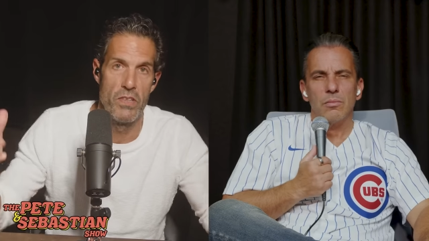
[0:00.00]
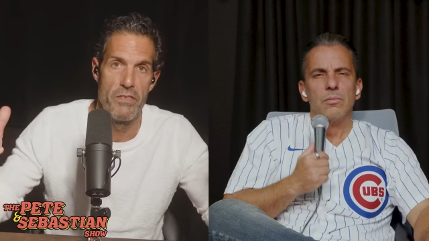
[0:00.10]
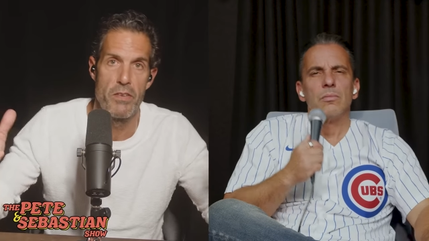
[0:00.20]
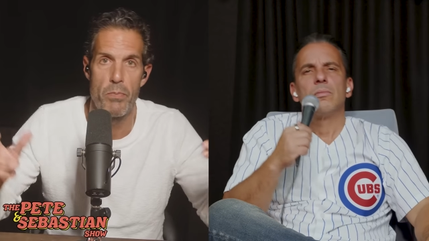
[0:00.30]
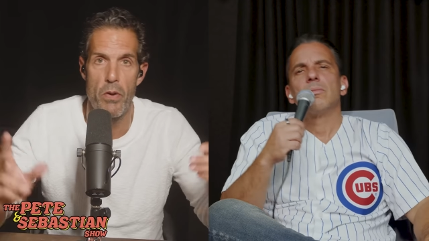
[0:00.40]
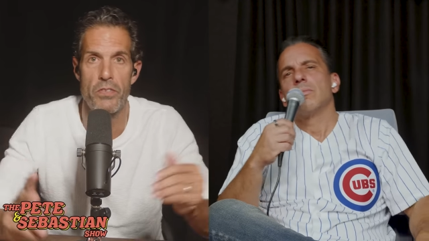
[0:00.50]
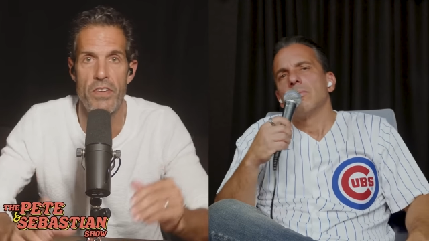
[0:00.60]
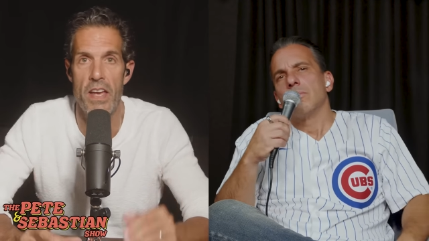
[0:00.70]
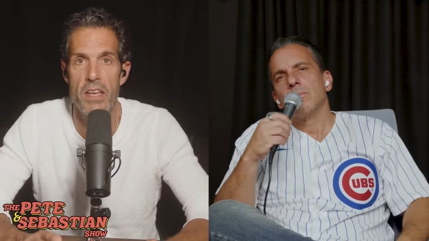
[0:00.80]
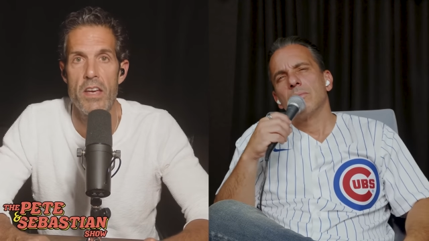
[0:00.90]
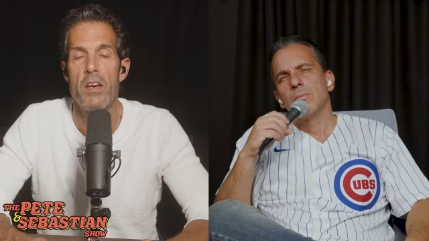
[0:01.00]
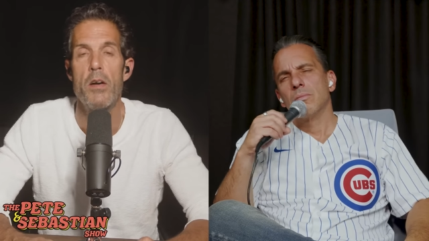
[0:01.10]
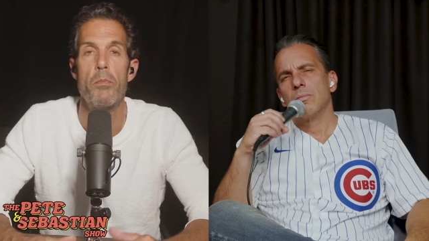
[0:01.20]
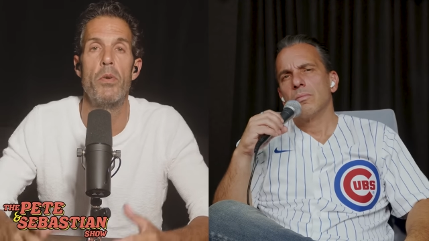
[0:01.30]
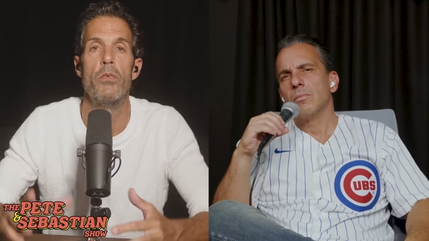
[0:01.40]
Speaker 1: a living per se.
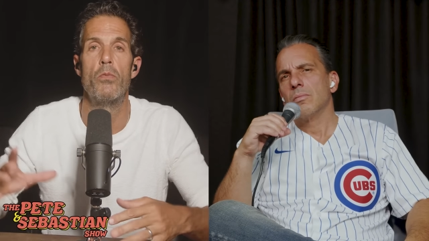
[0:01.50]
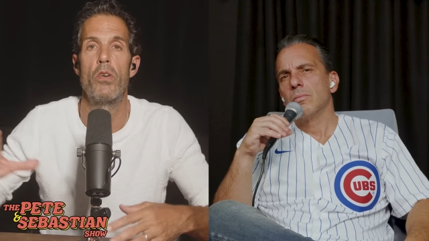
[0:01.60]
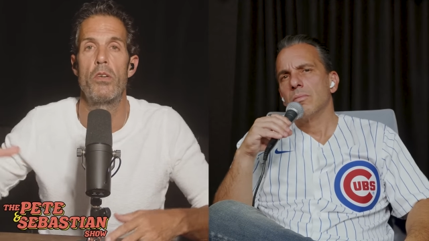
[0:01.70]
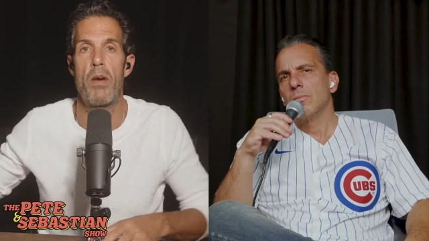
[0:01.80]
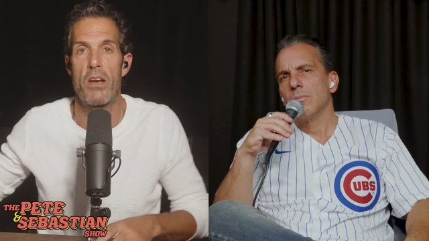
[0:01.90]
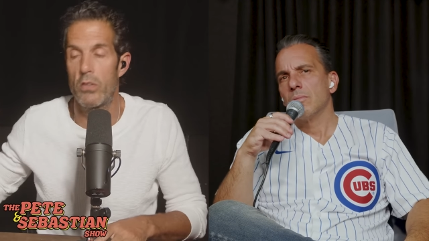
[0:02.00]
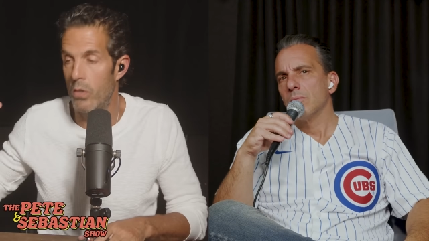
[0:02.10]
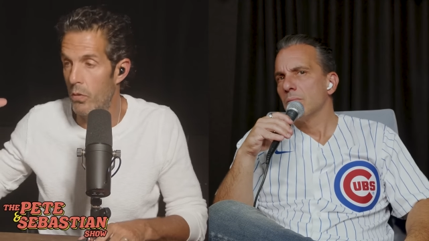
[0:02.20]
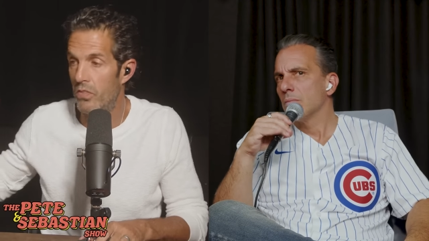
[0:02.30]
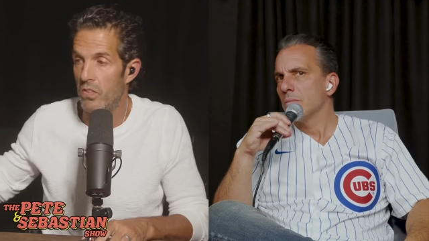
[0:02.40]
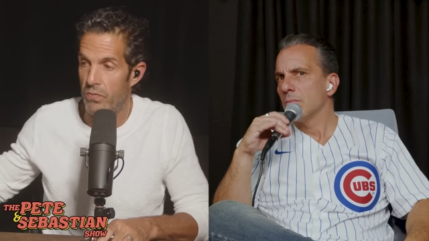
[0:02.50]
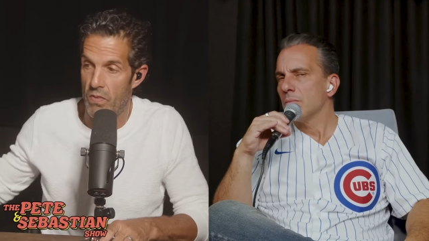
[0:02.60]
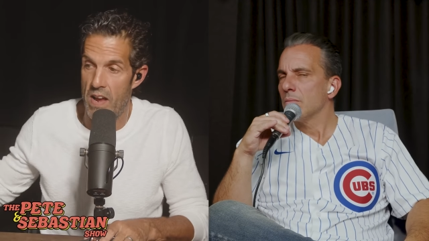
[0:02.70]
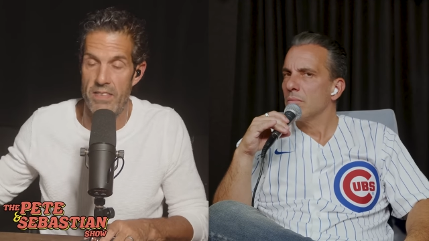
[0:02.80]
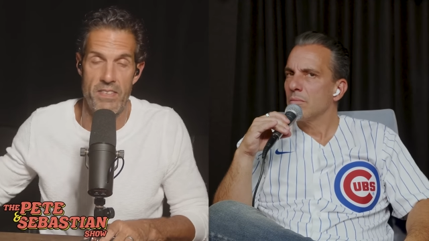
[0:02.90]
But one of my closest
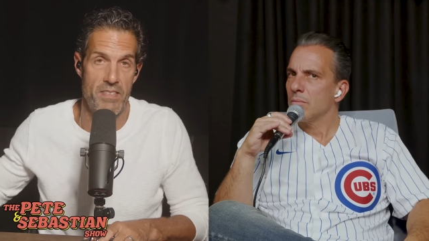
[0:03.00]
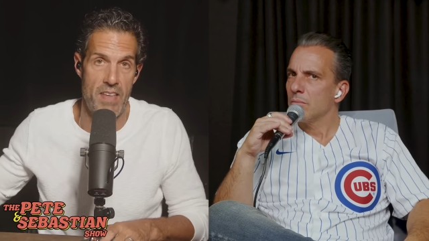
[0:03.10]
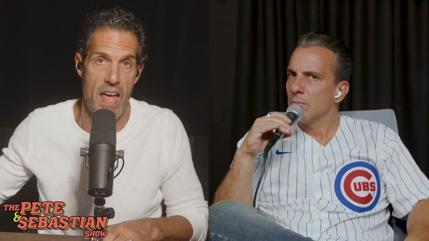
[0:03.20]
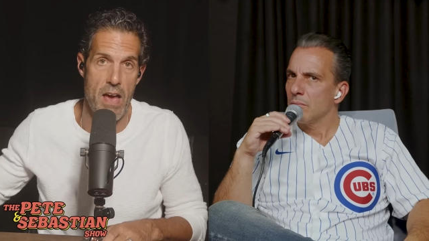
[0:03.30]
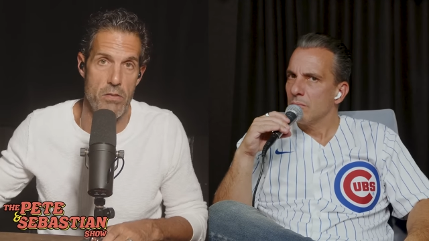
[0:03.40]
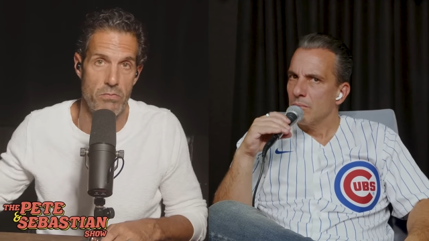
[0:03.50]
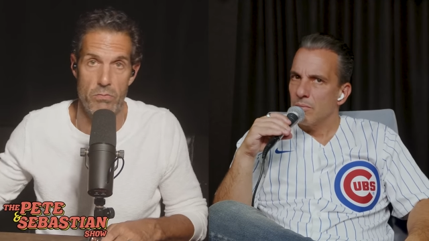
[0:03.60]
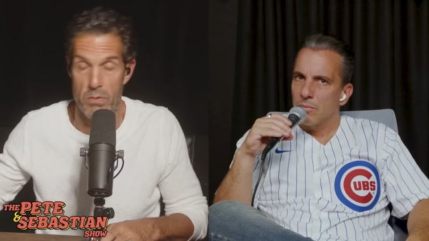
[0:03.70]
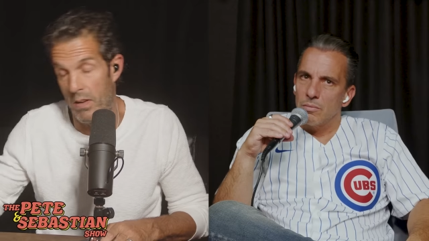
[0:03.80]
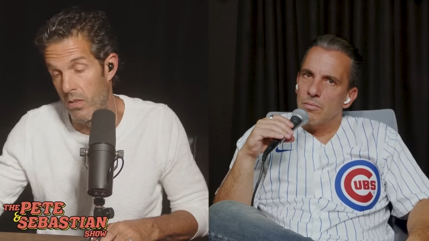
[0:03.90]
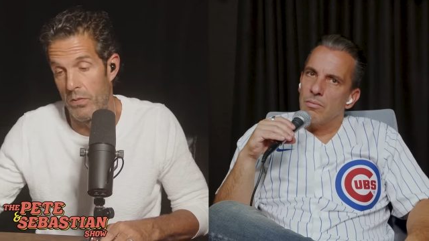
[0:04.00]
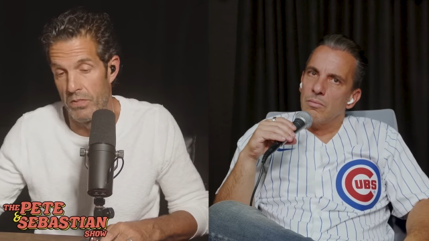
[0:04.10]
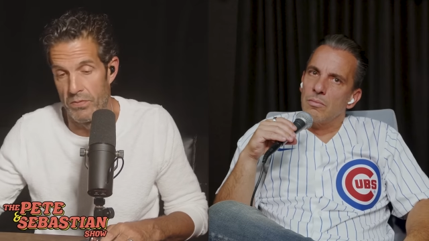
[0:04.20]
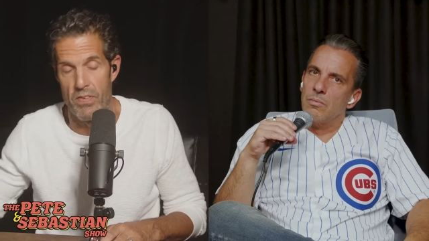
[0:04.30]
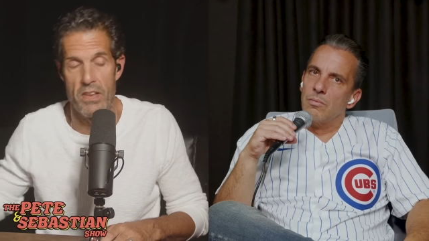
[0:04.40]
friends in town, one of my
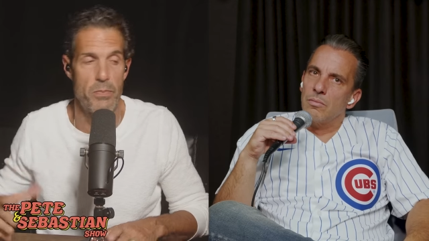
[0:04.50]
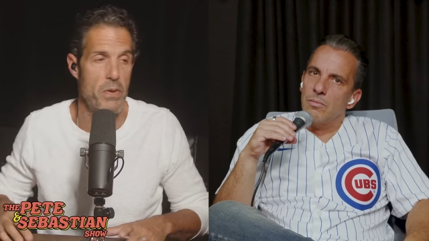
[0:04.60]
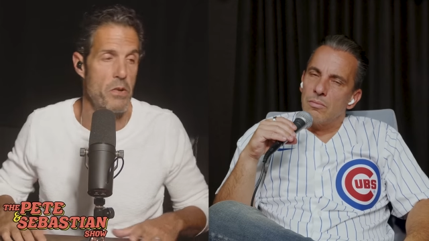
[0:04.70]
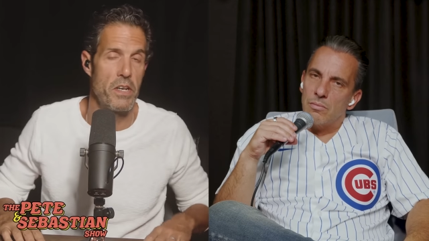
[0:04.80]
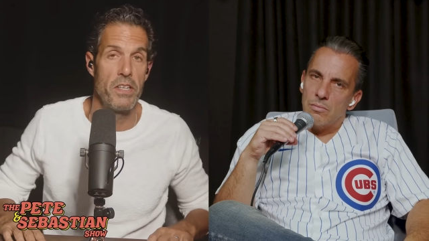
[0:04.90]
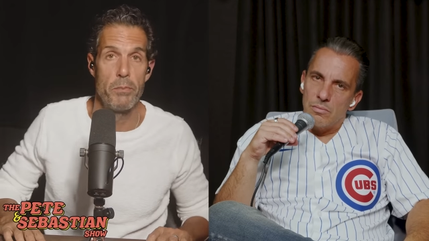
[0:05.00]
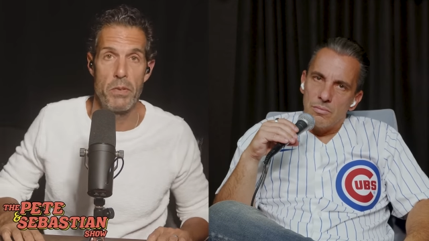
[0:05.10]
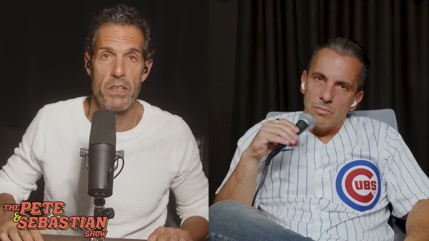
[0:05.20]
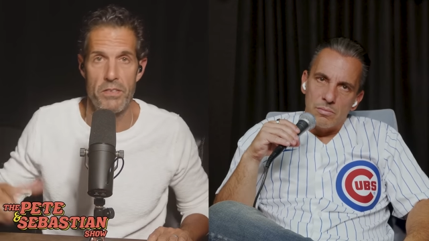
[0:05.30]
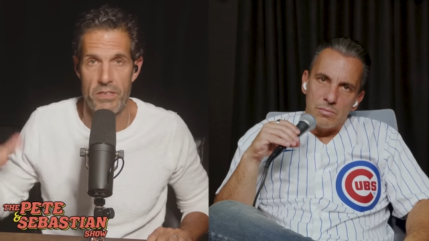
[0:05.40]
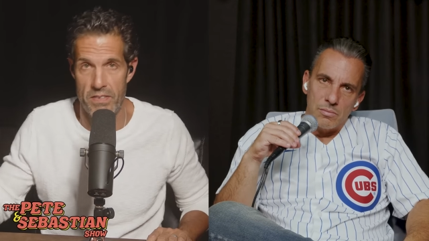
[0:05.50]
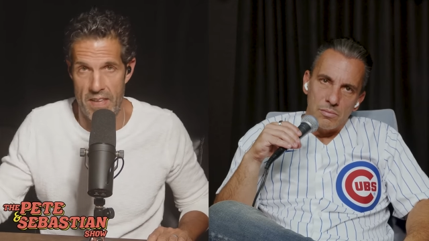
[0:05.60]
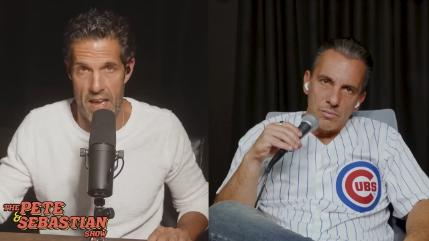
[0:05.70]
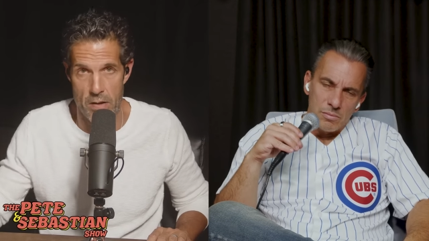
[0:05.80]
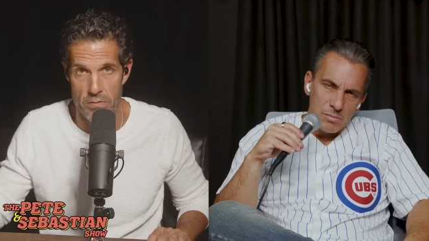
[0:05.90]
closest friends, period. But he lives in
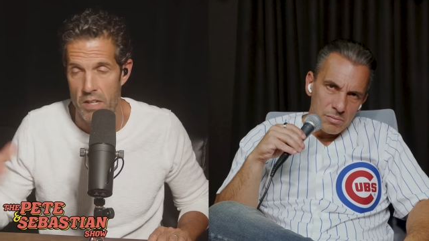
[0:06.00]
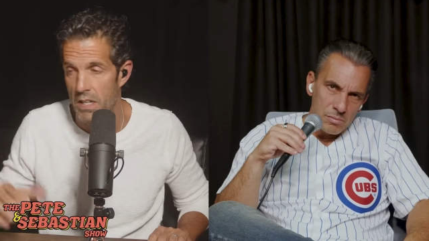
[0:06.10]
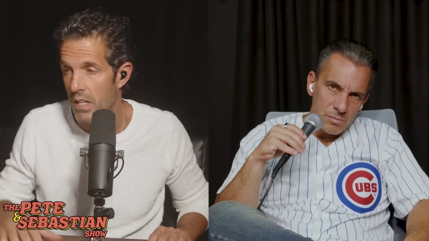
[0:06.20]
town.